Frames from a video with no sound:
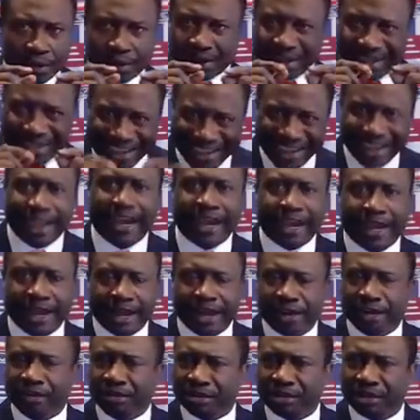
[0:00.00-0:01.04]

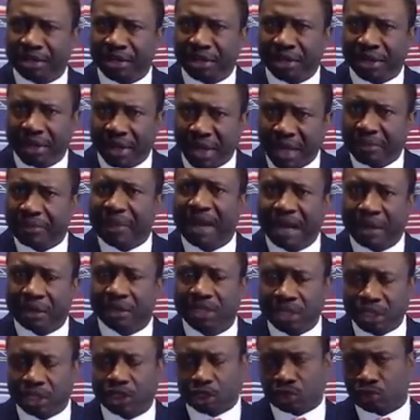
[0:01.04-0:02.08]
cared about
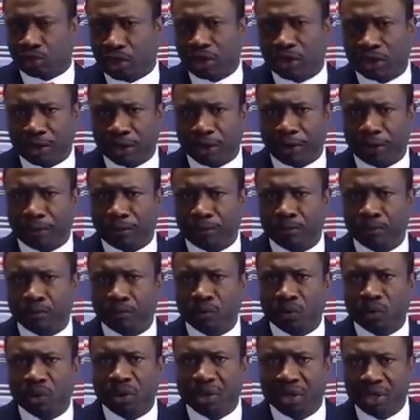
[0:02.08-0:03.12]
this struggle,
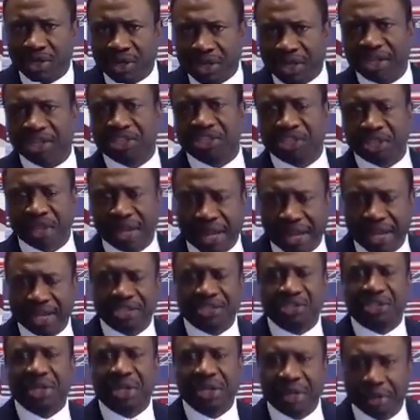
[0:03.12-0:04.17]
this
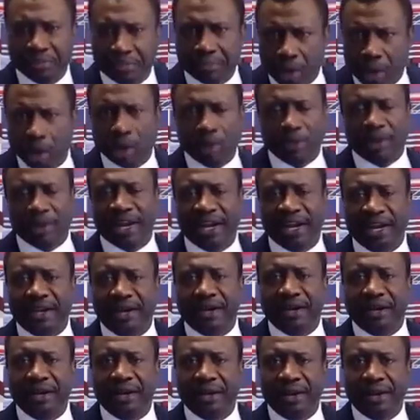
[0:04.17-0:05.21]
is the moment.
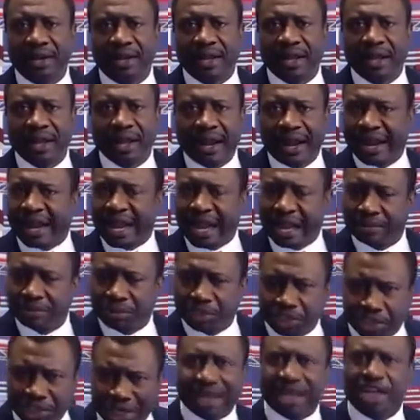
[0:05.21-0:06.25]
I am
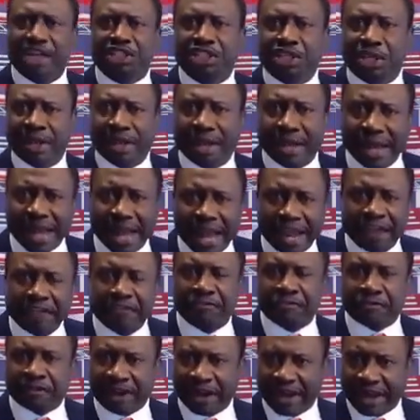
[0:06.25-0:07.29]
challenging
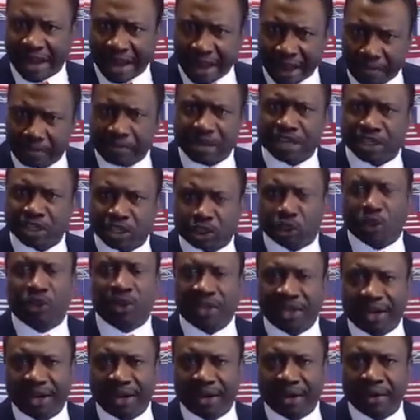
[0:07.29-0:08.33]
every
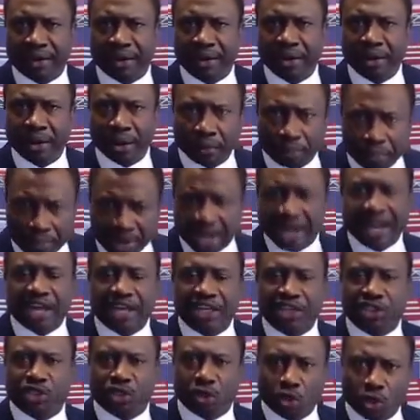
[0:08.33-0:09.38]
Ambazonian
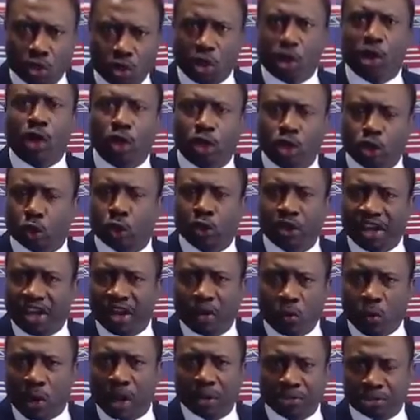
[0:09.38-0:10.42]
please go to
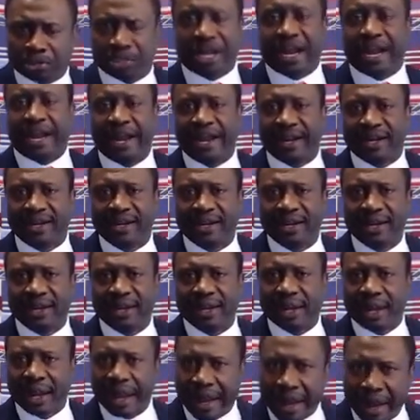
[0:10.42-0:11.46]
the website
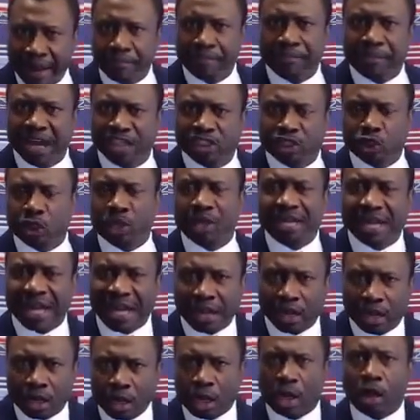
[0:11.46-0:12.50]

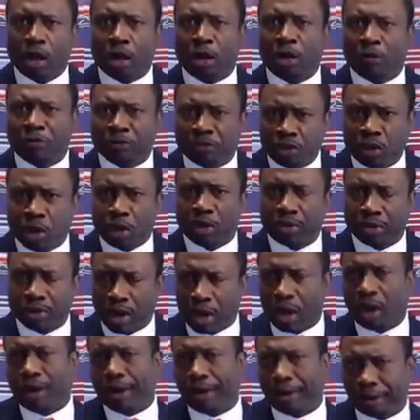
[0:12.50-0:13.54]

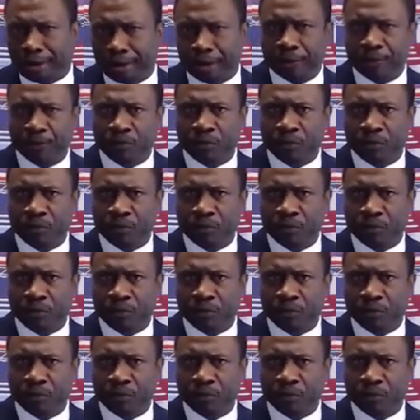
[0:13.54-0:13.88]
ambazoniagov.org.